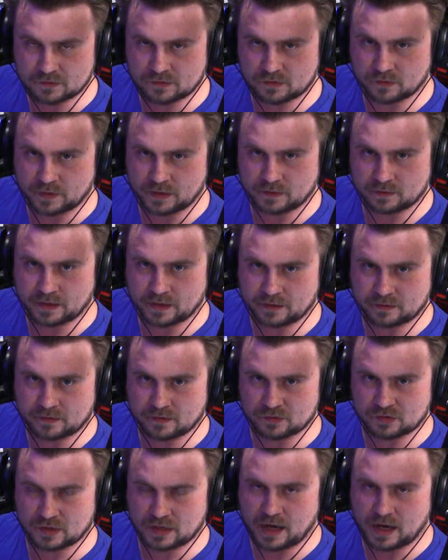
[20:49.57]
so that like
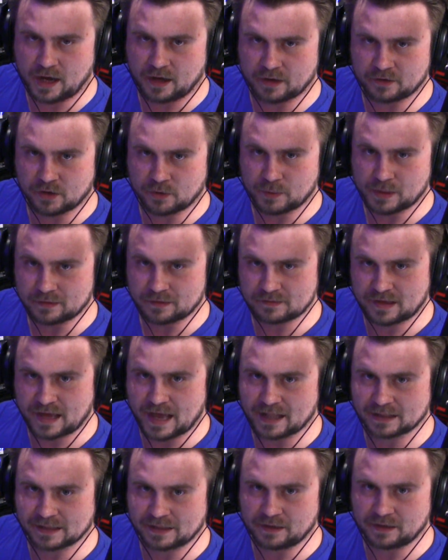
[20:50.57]
there's an ongoing
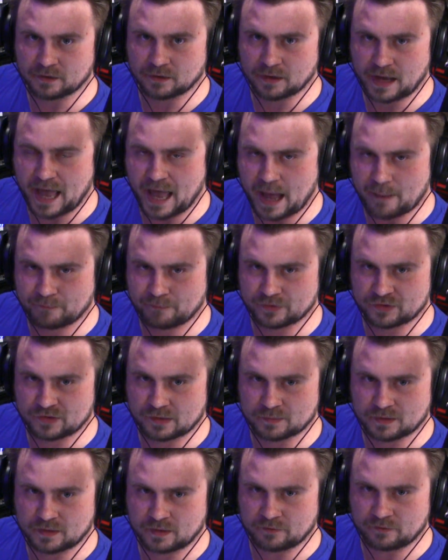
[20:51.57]
tally or app or
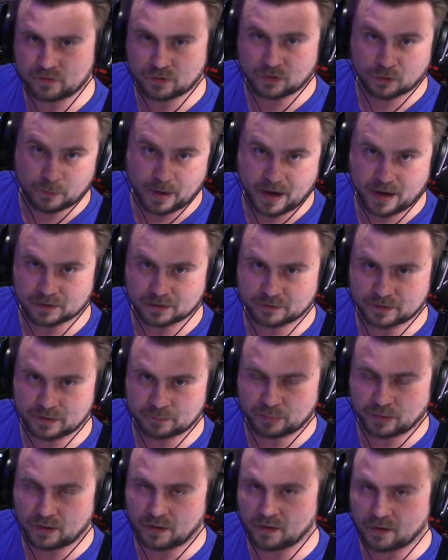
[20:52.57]
something if you're a regular at
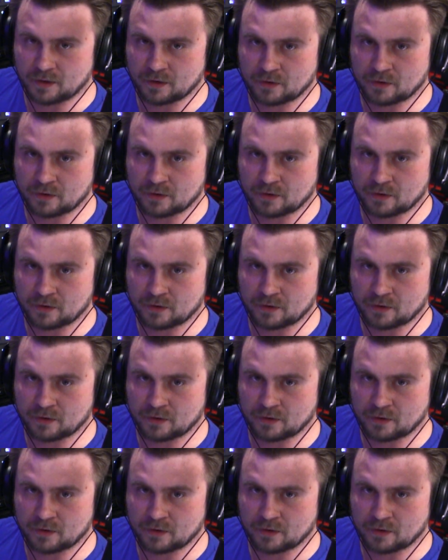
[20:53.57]
a bar or